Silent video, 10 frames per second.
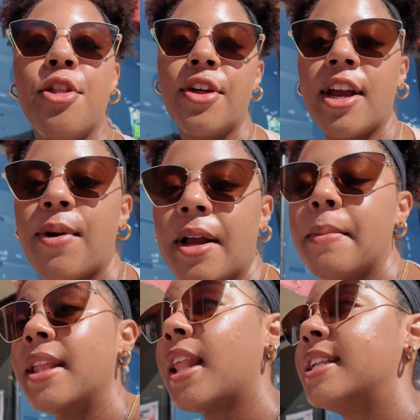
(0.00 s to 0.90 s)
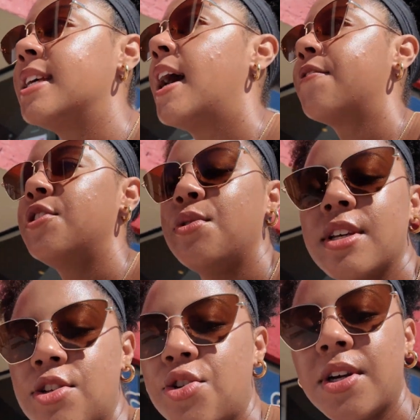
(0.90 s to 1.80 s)
Another thing I recommend, I did have to do
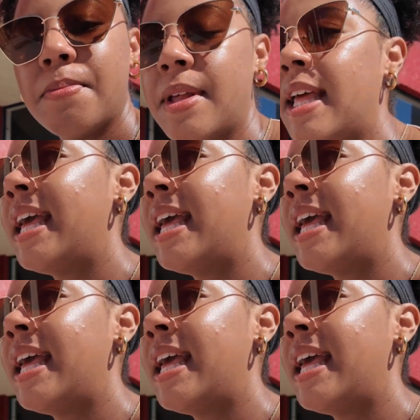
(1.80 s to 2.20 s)
this trip,